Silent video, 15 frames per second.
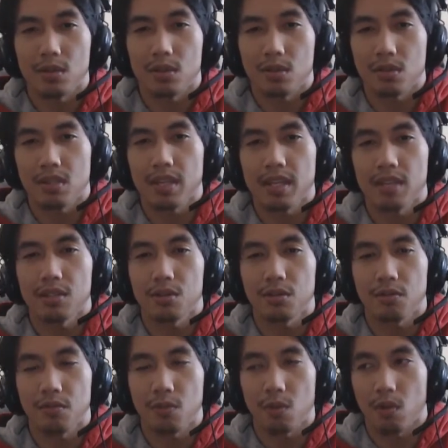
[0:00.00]
So stay tuned
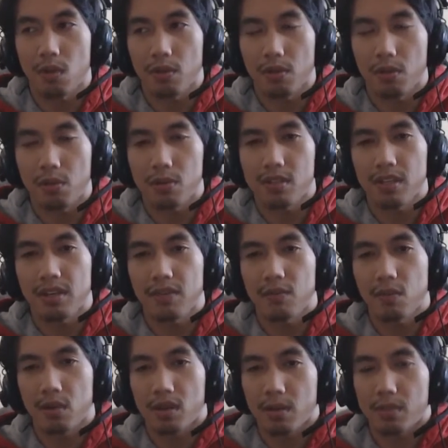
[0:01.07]
for Thursday
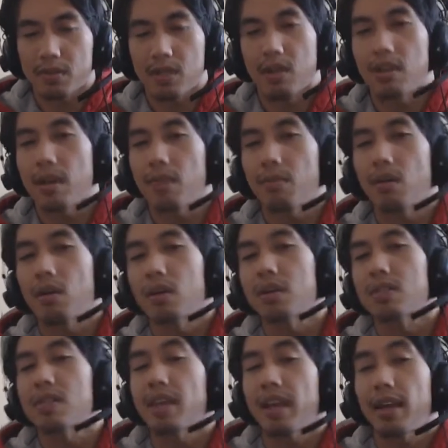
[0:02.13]
for an update on that
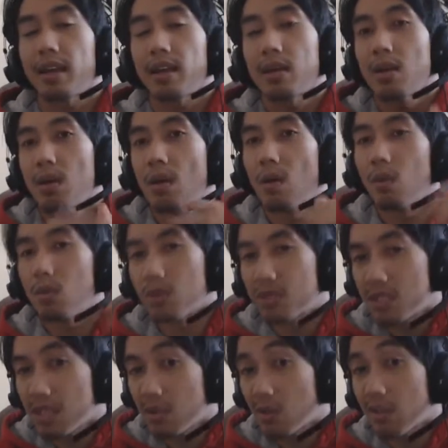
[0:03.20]
progress, and we'll
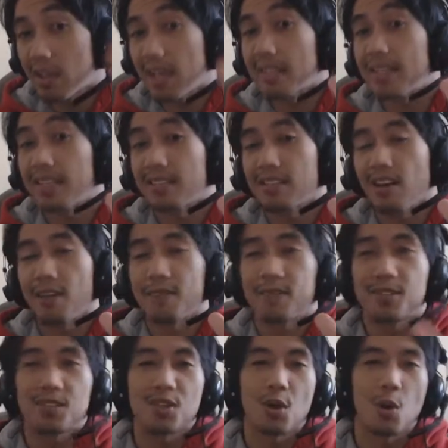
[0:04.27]
see where that takes off.
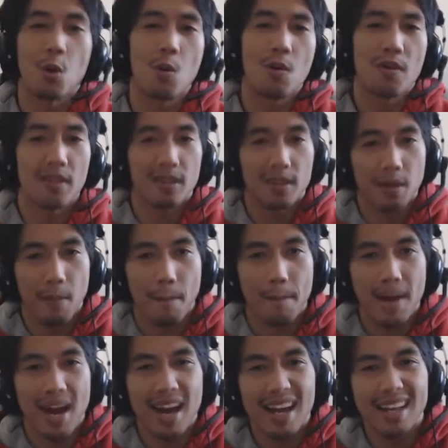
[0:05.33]
So
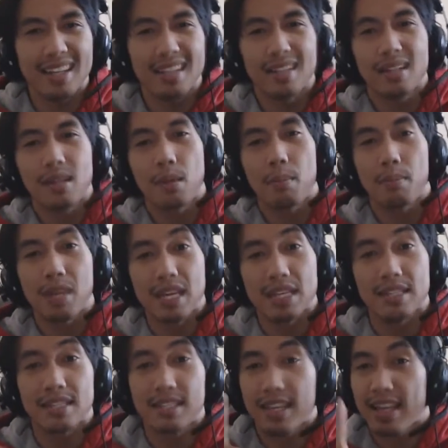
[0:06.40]
bye,
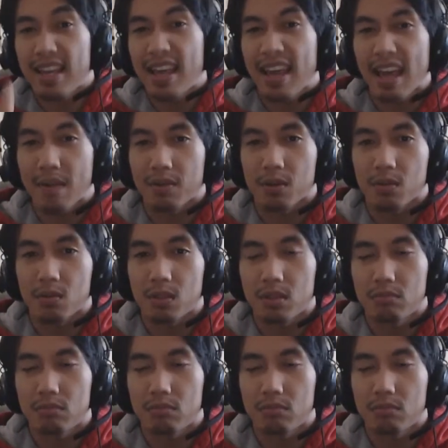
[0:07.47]
peace, have a good one.